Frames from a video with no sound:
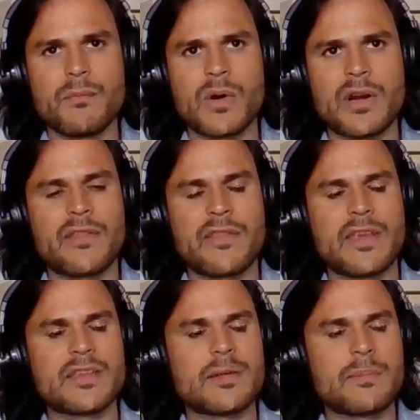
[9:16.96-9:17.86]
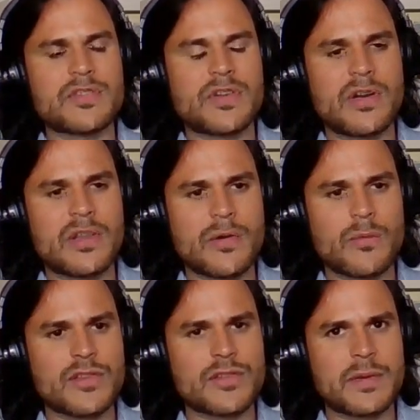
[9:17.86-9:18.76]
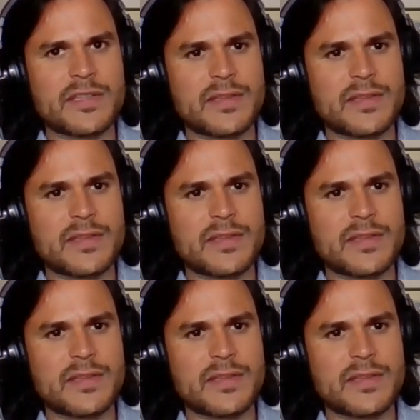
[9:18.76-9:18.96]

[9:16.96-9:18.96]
One of the things I mentioned earlier was my